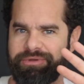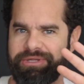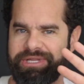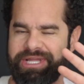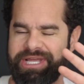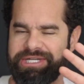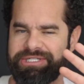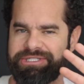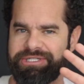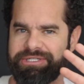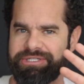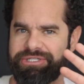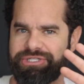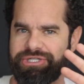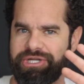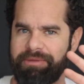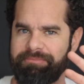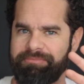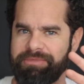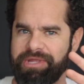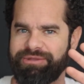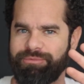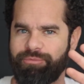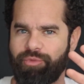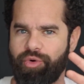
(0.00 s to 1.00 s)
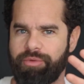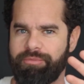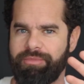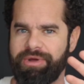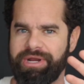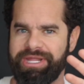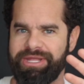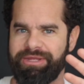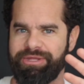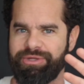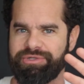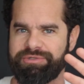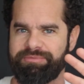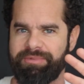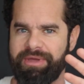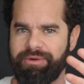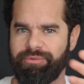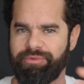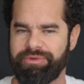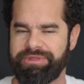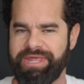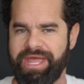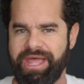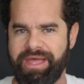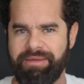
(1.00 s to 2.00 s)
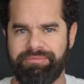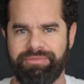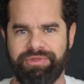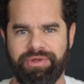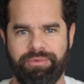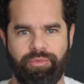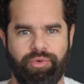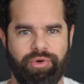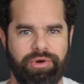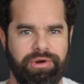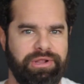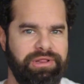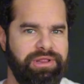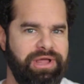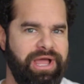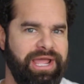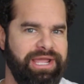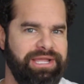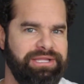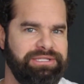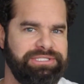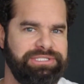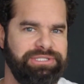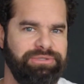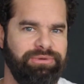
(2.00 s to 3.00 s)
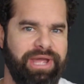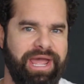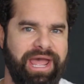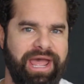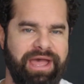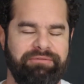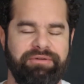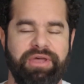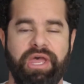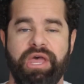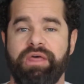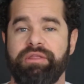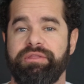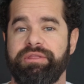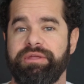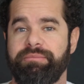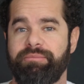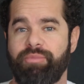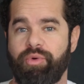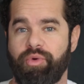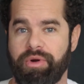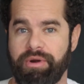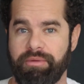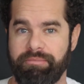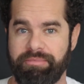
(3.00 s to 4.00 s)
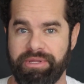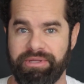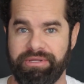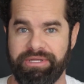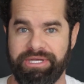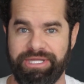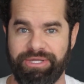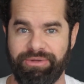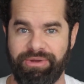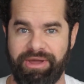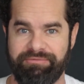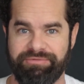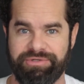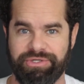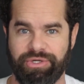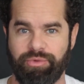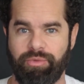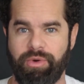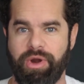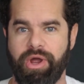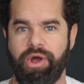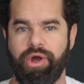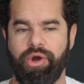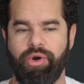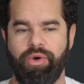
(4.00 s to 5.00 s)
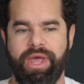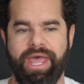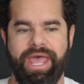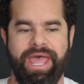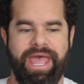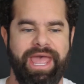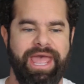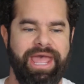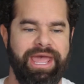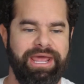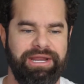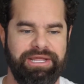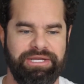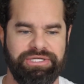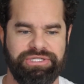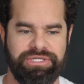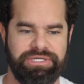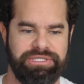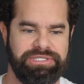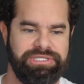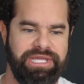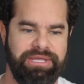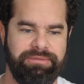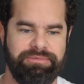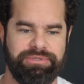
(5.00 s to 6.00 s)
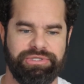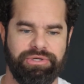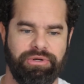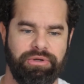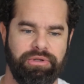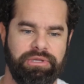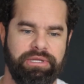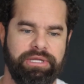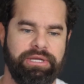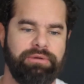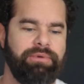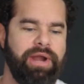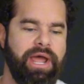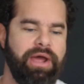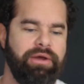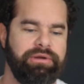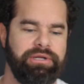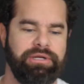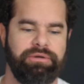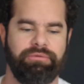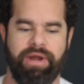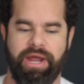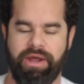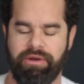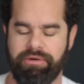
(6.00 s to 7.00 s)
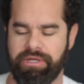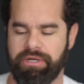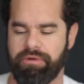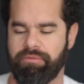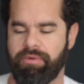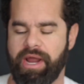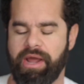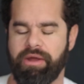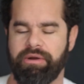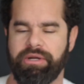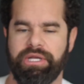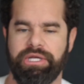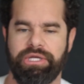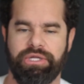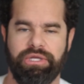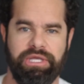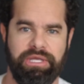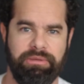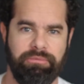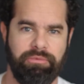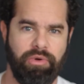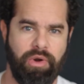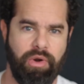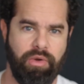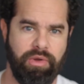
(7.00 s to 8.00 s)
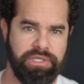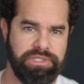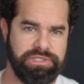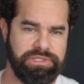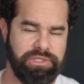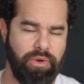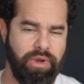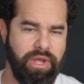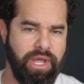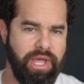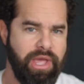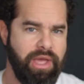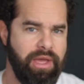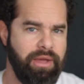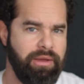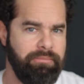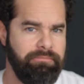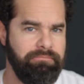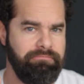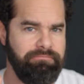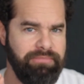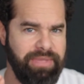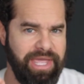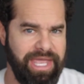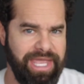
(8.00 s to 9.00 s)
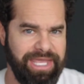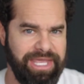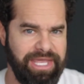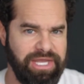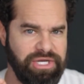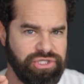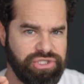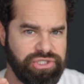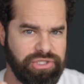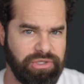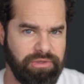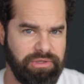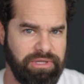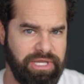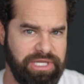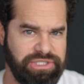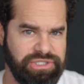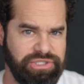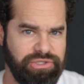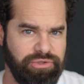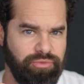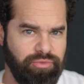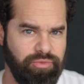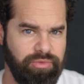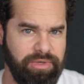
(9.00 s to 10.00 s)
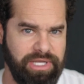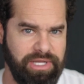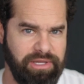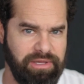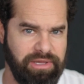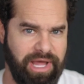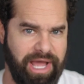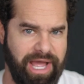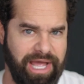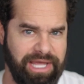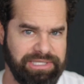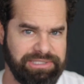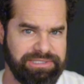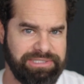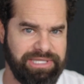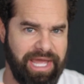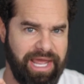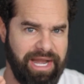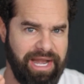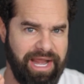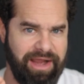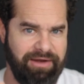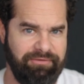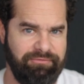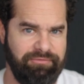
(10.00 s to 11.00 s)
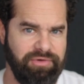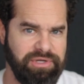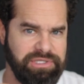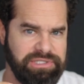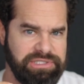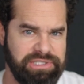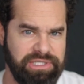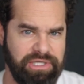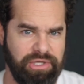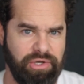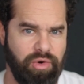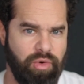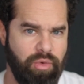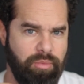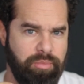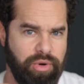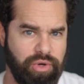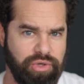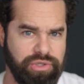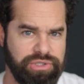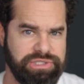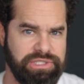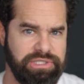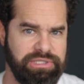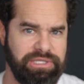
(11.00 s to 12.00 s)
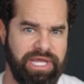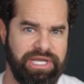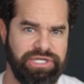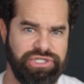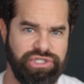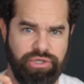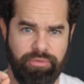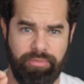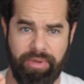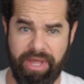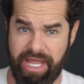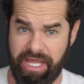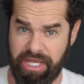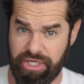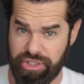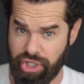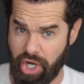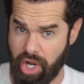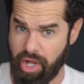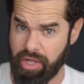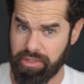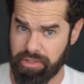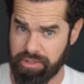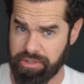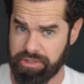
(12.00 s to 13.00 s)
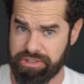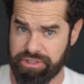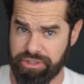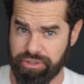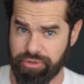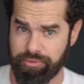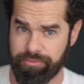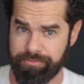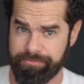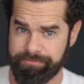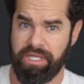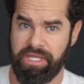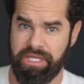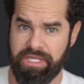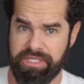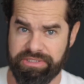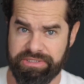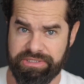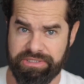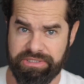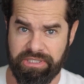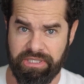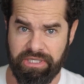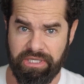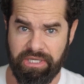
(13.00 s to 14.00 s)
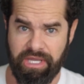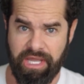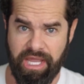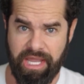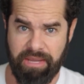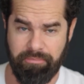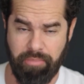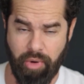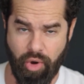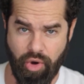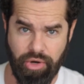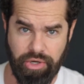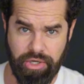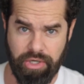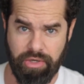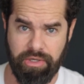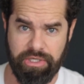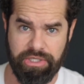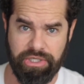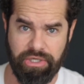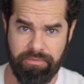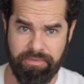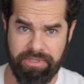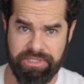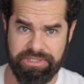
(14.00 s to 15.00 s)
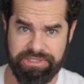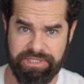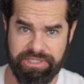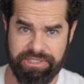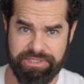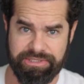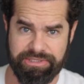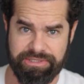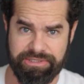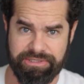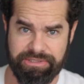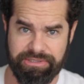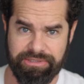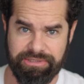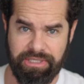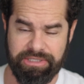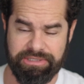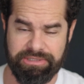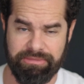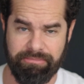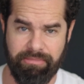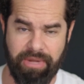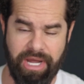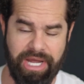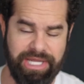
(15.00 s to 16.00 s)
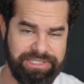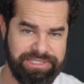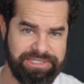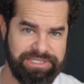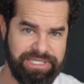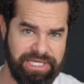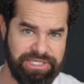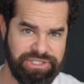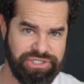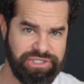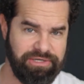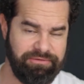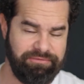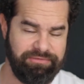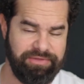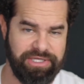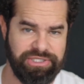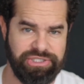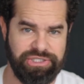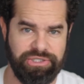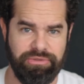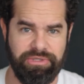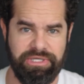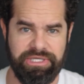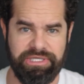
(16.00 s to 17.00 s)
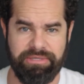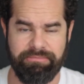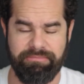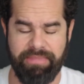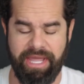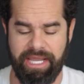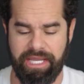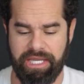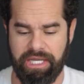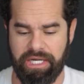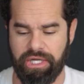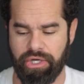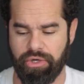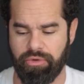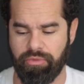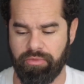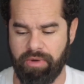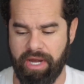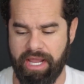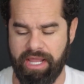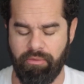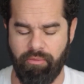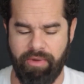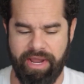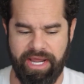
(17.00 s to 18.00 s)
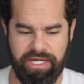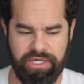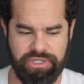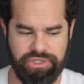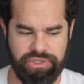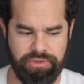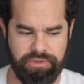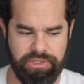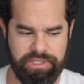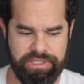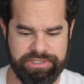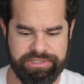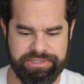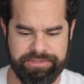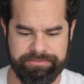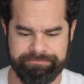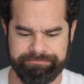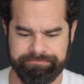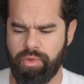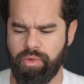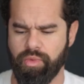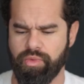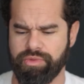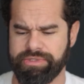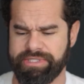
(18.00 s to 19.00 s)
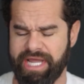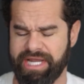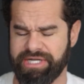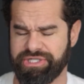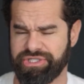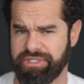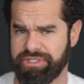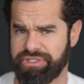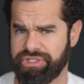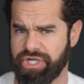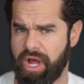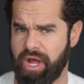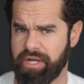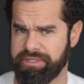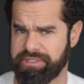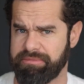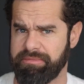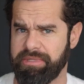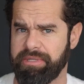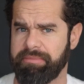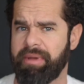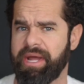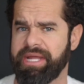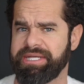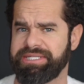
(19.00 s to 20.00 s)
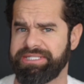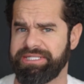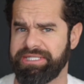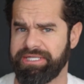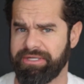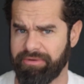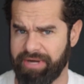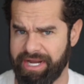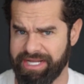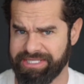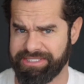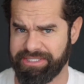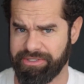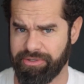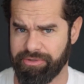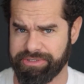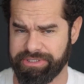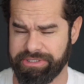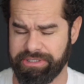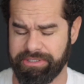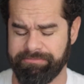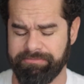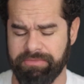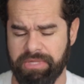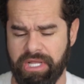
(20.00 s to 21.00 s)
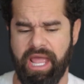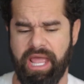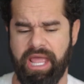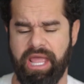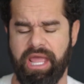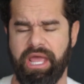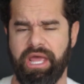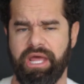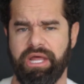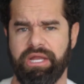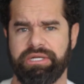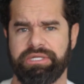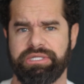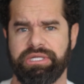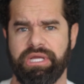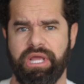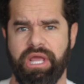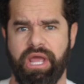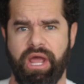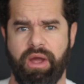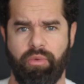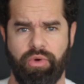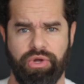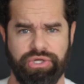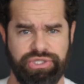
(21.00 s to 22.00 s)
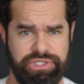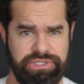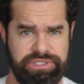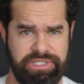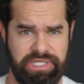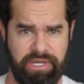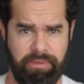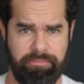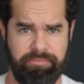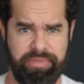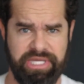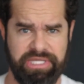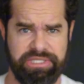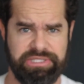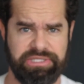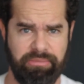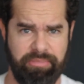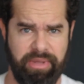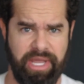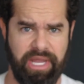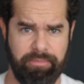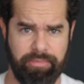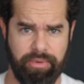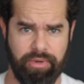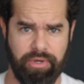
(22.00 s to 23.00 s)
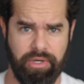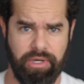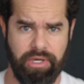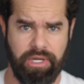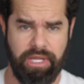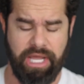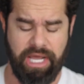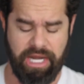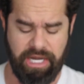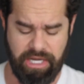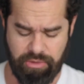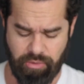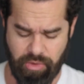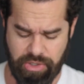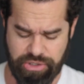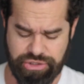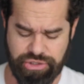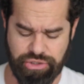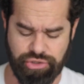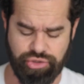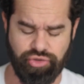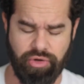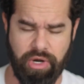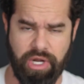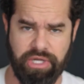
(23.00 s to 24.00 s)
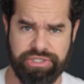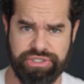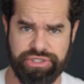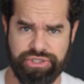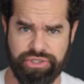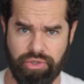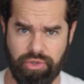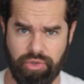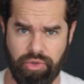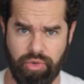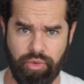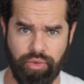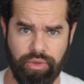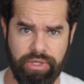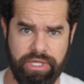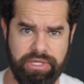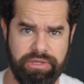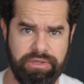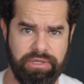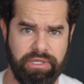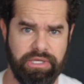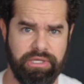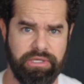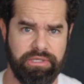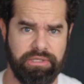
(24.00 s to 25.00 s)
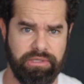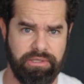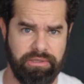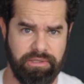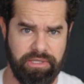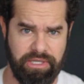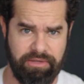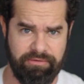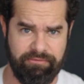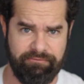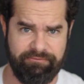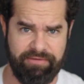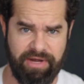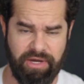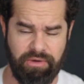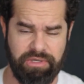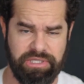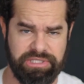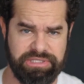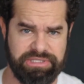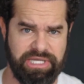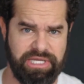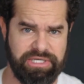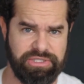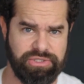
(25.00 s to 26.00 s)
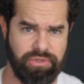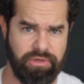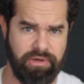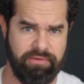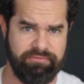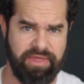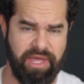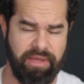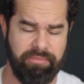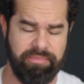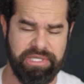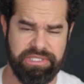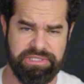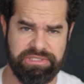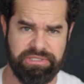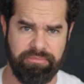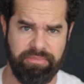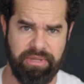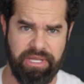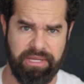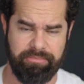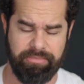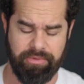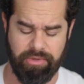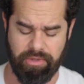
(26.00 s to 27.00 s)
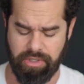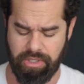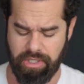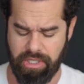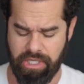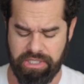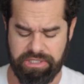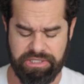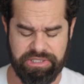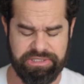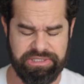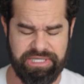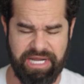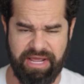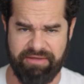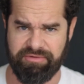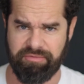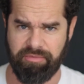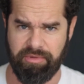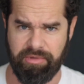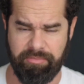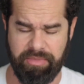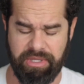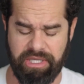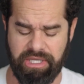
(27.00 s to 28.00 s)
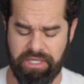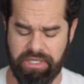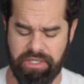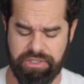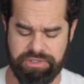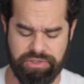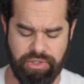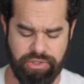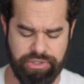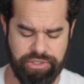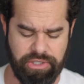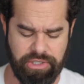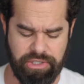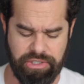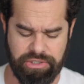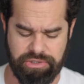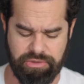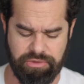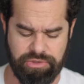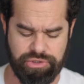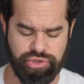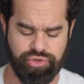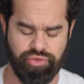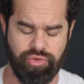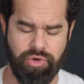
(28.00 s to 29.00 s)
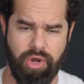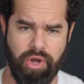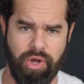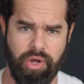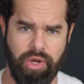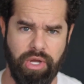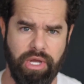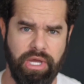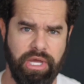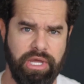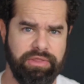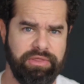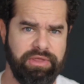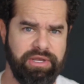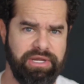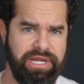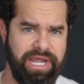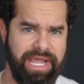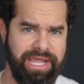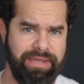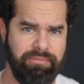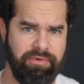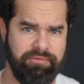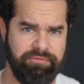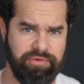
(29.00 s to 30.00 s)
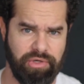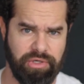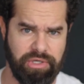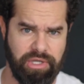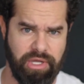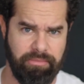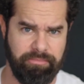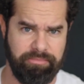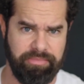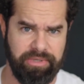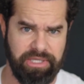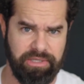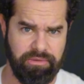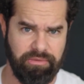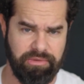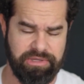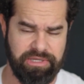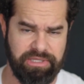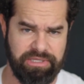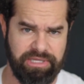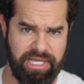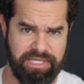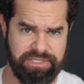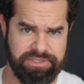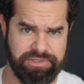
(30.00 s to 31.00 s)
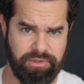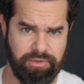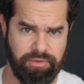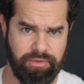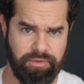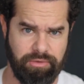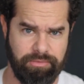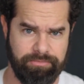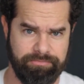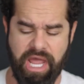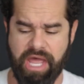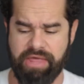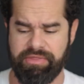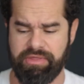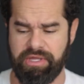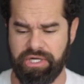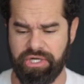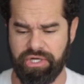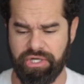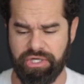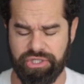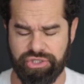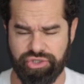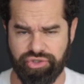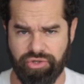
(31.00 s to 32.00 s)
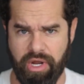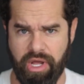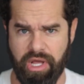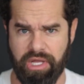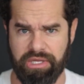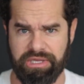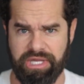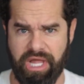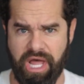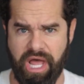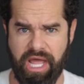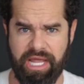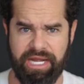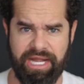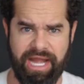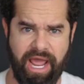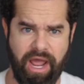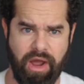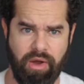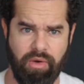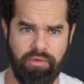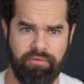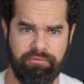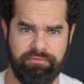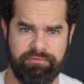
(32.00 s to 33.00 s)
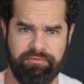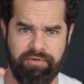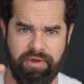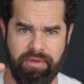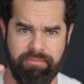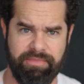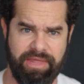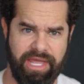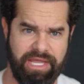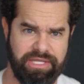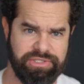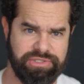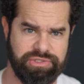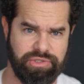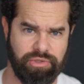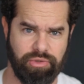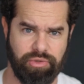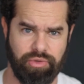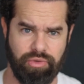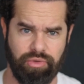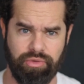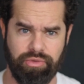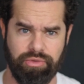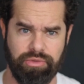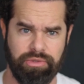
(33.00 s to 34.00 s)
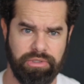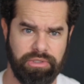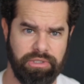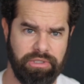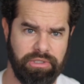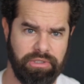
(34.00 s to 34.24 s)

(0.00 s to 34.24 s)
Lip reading: relationship. The more money you spend with them, the more clients you have, the more ability you have to grow. And it just keeps circling round and round and round, and you keep growing. So, making sure that you realize that every single person that you pay a dollar to is a partner in your business is a mindset shift that you need to make. And a great way to do this was actually taught to me by Dean Graziosi. And I want you to take a piece of paper and I want you to draw a circle in the very center of that piece of paper. Doesn't have to be big because all you're going to do is draw the name of your company within that circle. And then you're going to draw a line out from that circle,